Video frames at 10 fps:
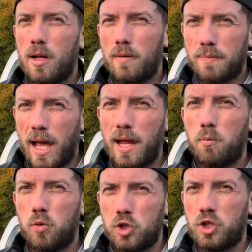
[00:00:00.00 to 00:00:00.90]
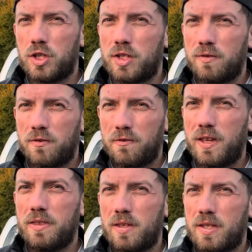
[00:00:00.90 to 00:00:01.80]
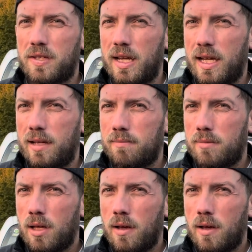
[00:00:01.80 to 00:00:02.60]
that would just fit the same